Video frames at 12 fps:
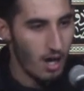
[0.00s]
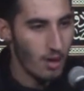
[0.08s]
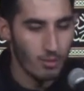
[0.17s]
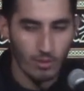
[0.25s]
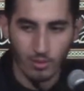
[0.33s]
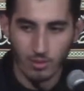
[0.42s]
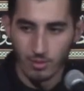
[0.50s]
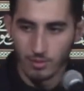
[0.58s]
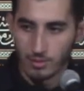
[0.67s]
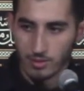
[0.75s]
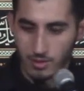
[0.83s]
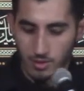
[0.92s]
I will
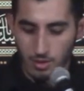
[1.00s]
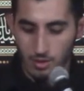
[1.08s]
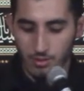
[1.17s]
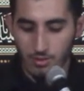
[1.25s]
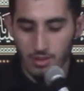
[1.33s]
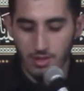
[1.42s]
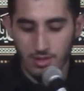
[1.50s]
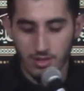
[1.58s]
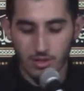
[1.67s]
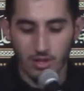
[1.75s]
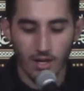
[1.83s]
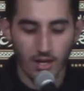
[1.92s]
conclude with this,
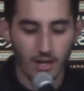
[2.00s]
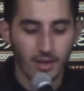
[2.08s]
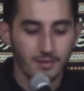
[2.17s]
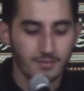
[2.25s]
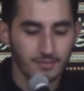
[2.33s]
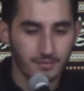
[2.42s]
inshallah.